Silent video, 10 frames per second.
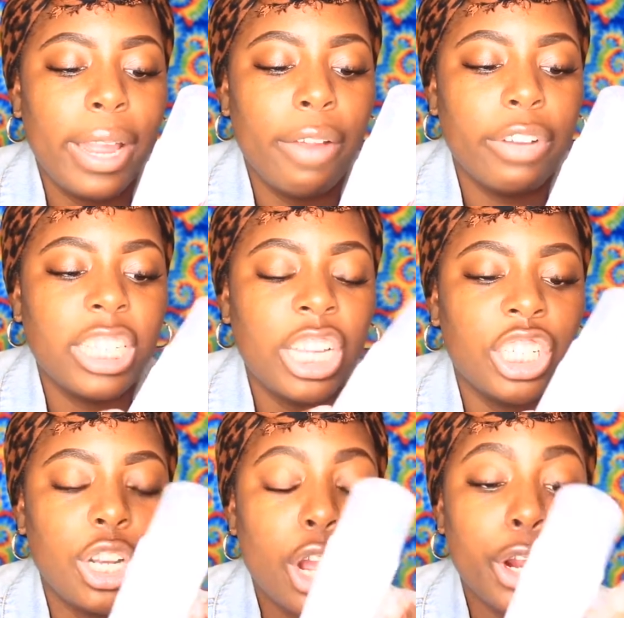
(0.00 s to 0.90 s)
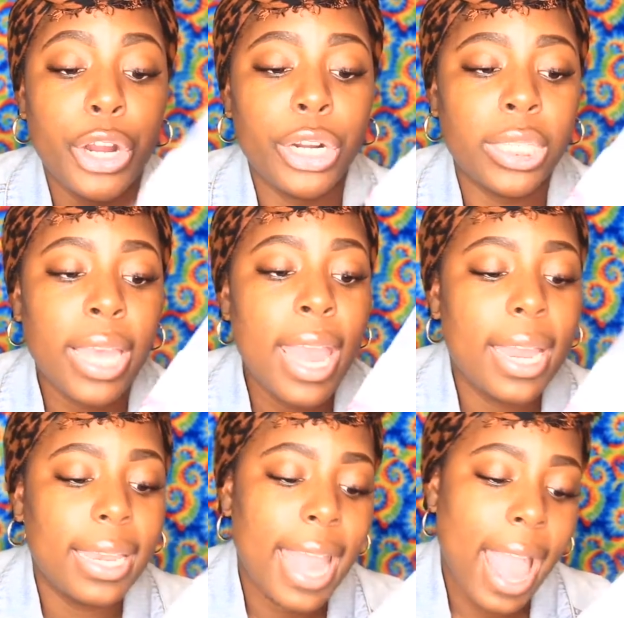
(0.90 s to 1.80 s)
irritation occurs.
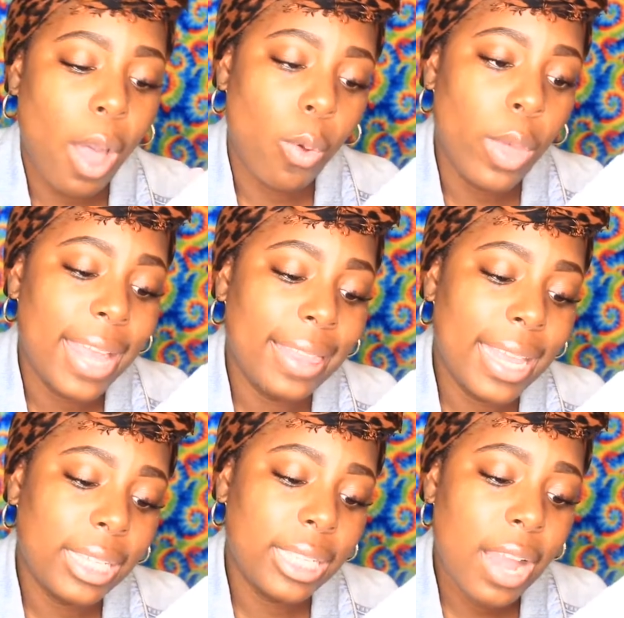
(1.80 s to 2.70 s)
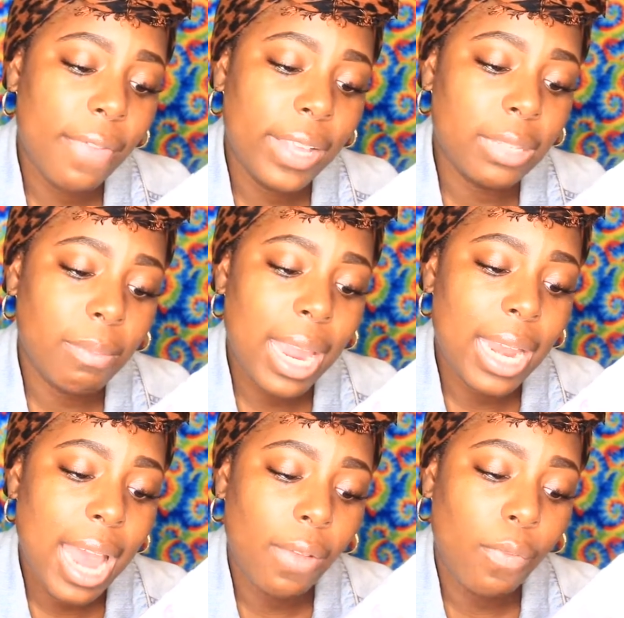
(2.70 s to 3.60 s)
Now, this stuff is
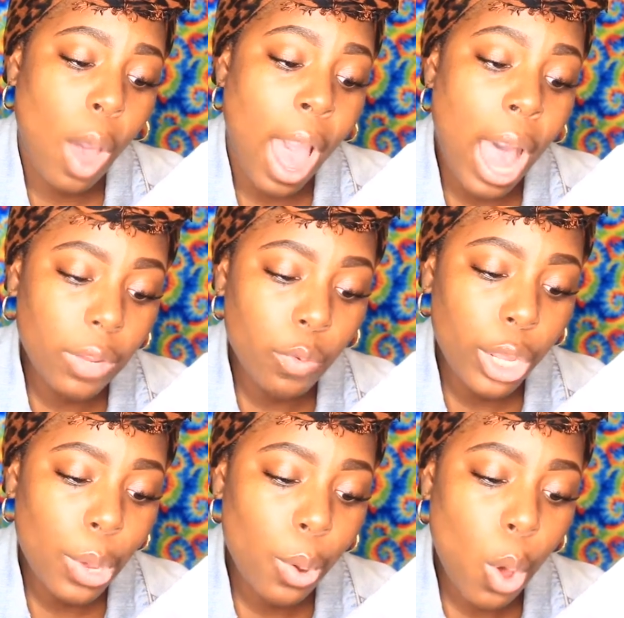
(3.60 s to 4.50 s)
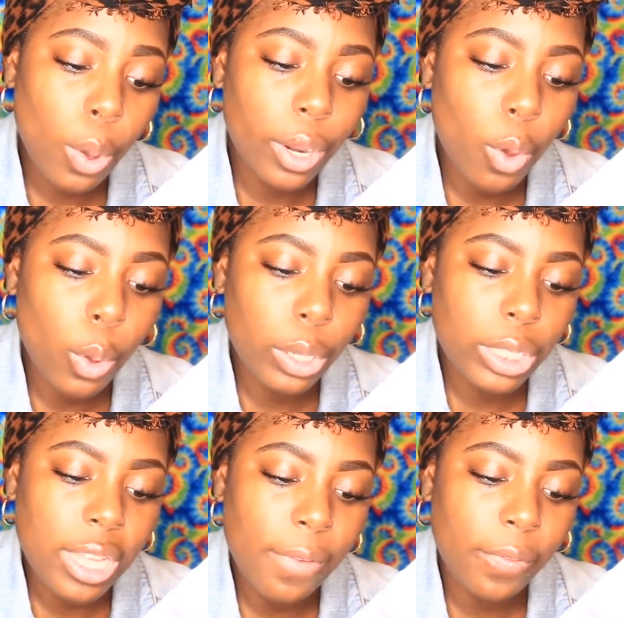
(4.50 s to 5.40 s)
made out of olive oil, coconut oil,
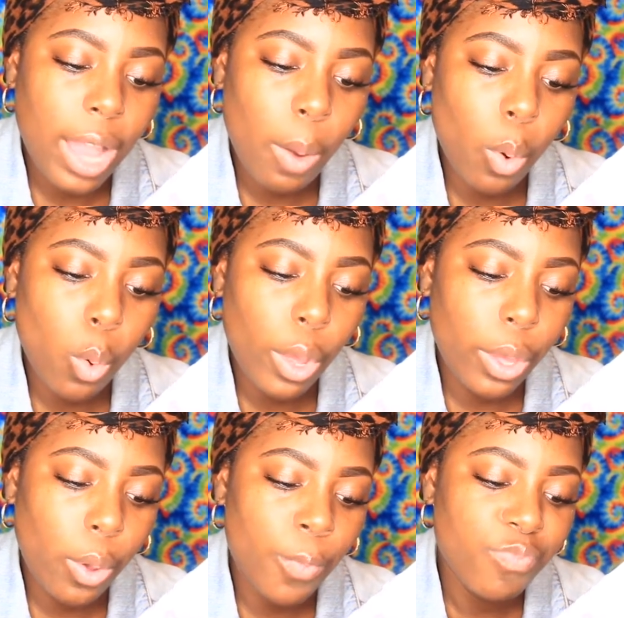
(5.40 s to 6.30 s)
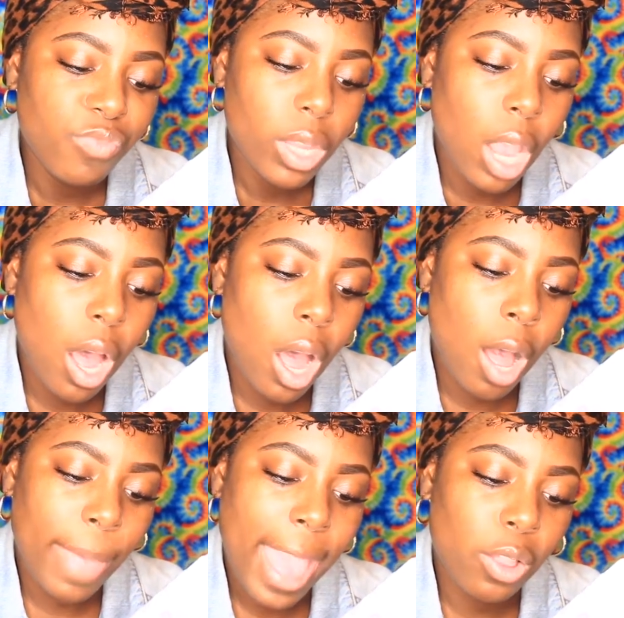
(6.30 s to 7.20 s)
sunflower oil,
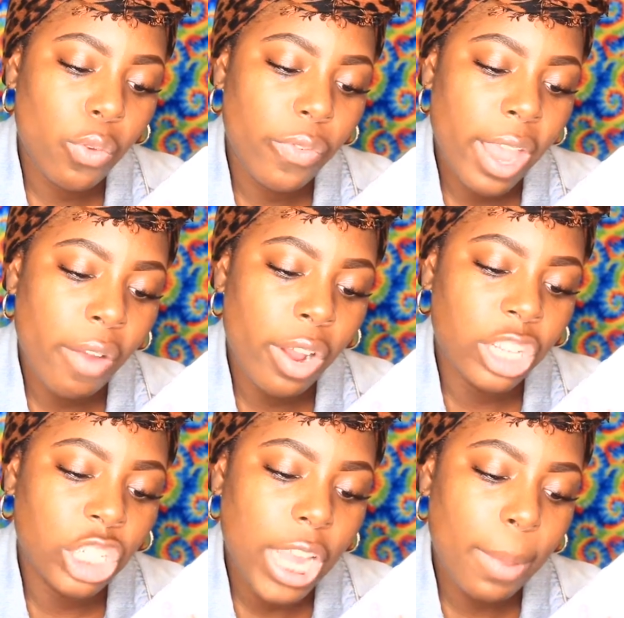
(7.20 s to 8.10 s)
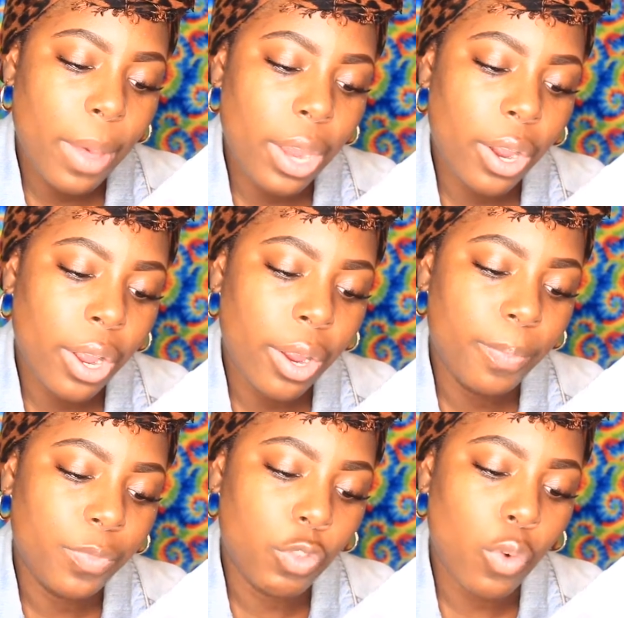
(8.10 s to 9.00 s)
um, aloe vera, shea butter,
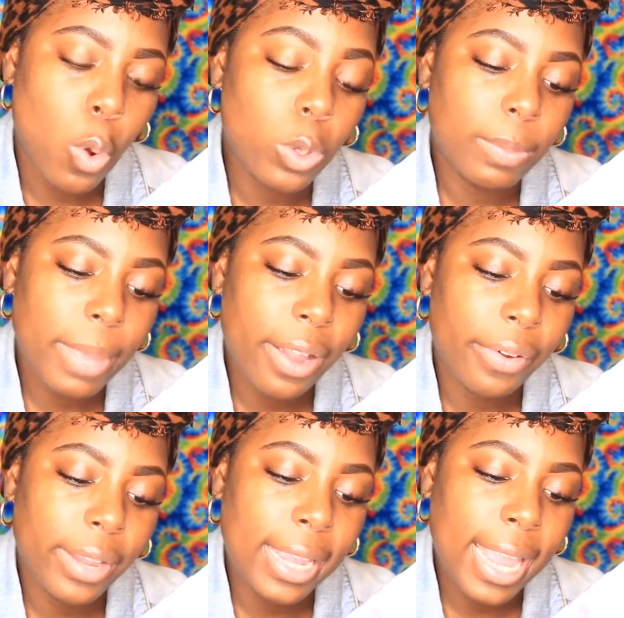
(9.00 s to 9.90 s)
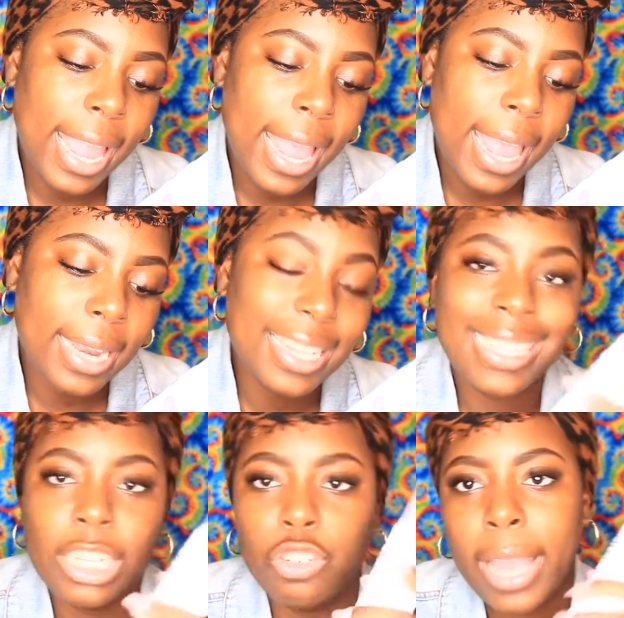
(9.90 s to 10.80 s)
rosemary, and
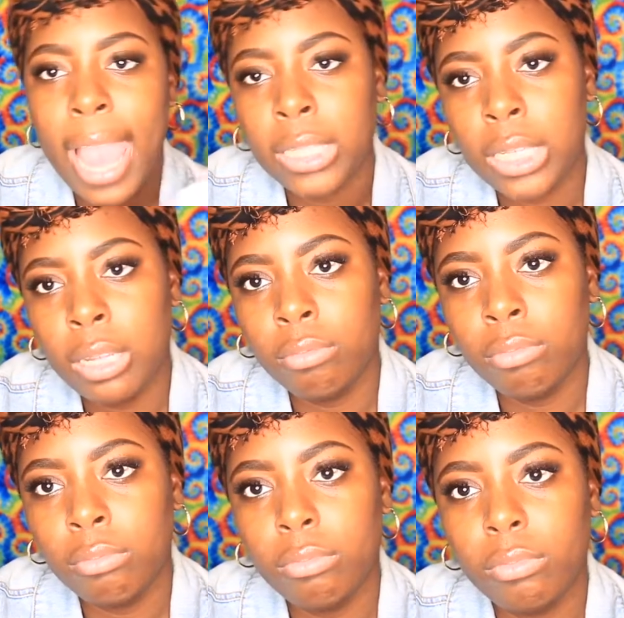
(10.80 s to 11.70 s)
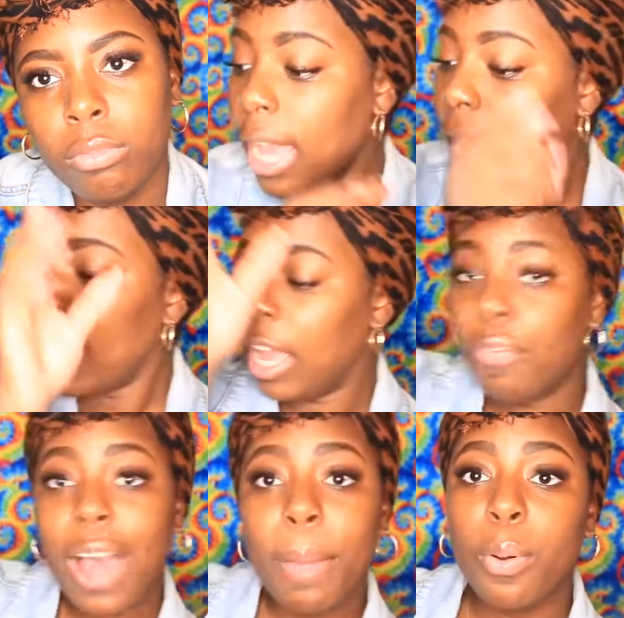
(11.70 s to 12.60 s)
citric acid.
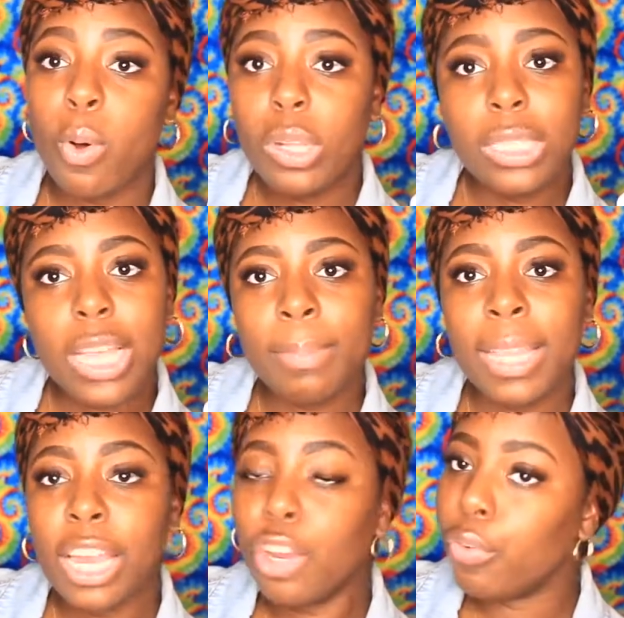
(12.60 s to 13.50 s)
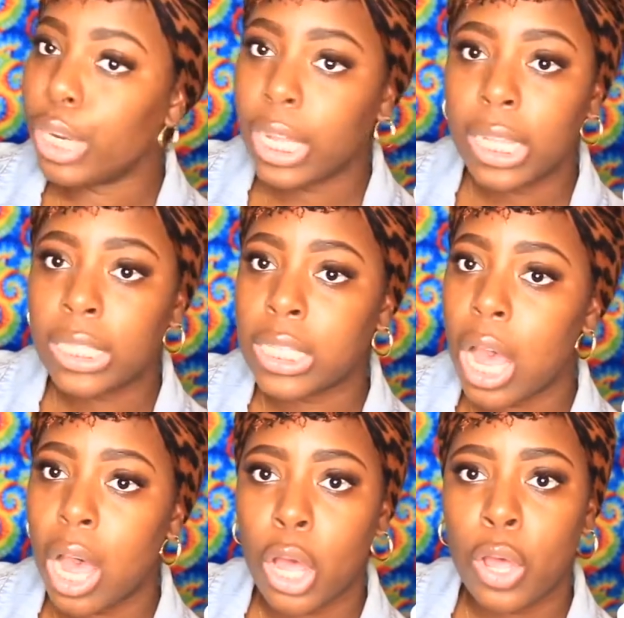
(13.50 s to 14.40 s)
If I pulled up the ingredients
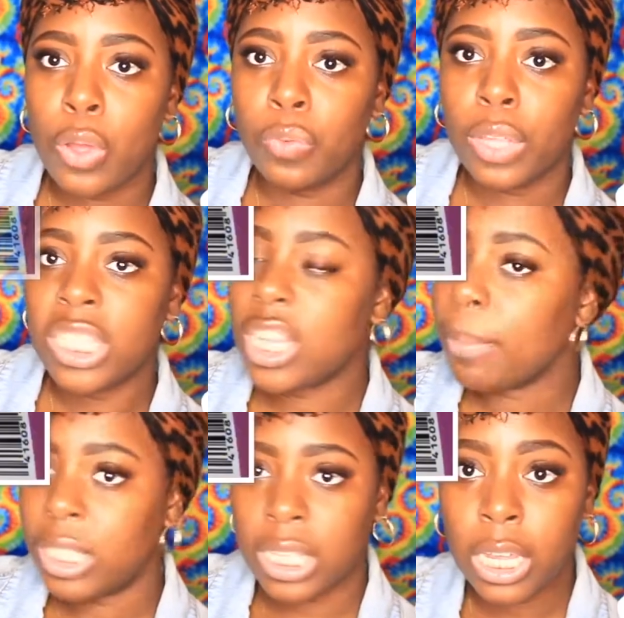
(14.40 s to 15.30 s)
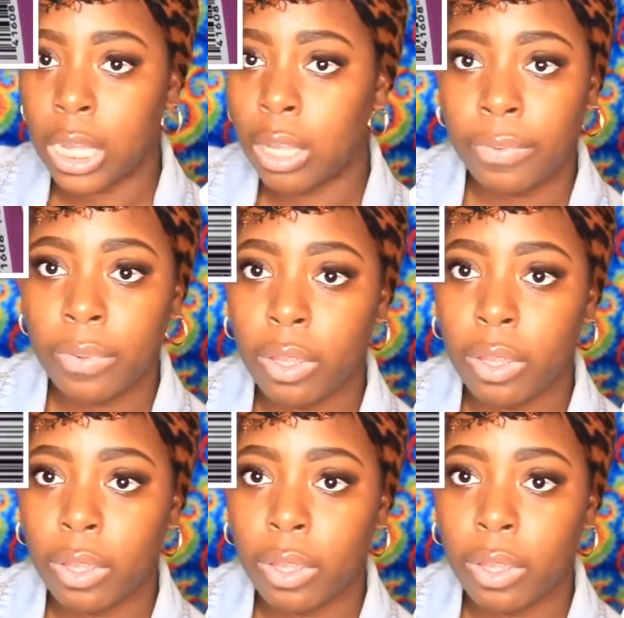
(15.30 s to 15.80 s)
of Summer's Eve,